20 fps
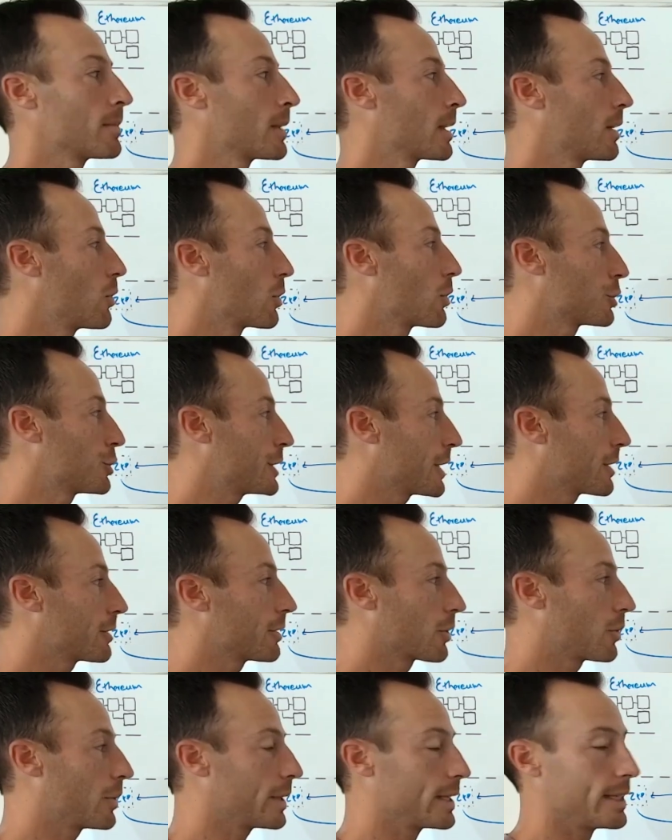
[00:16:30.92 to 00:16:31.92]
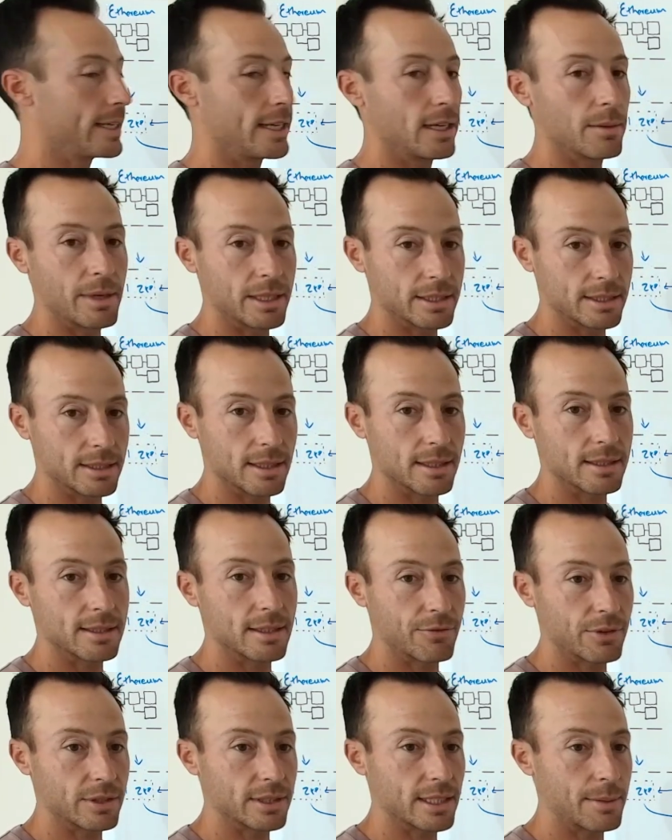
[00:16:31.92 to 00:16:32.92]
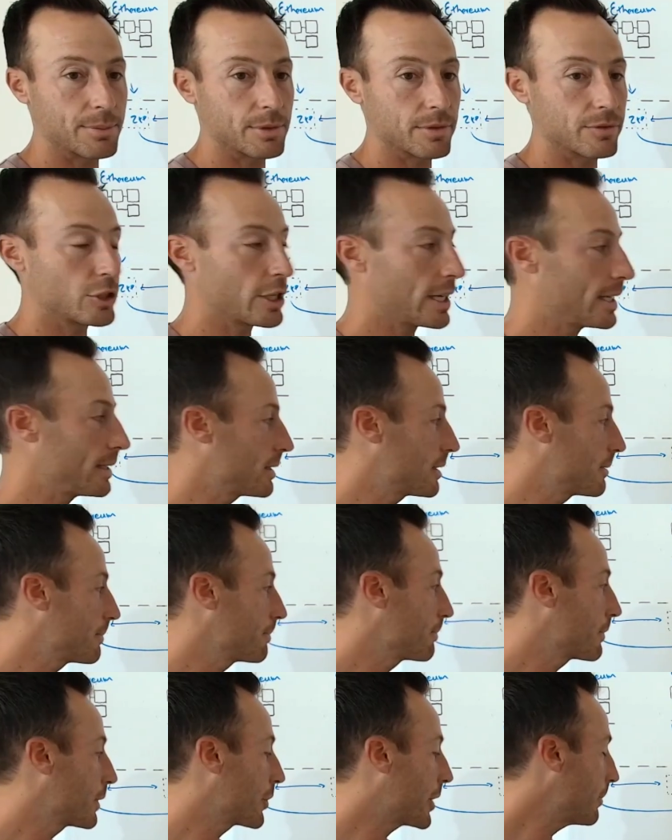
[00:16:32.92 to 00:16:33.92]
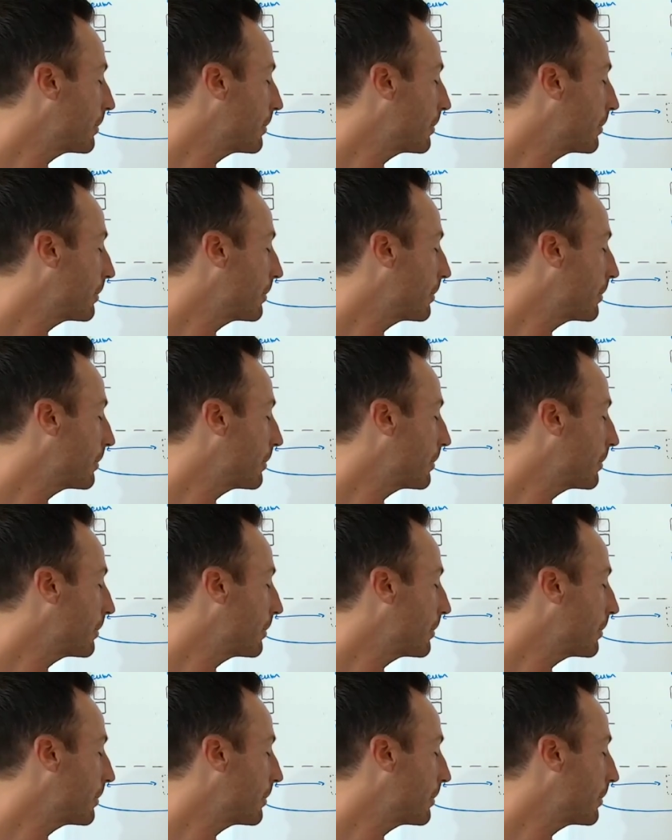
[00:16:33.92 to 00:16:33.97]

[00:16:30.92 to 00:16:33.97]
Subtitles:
or shared liquidity amongst different types of chains. Okay,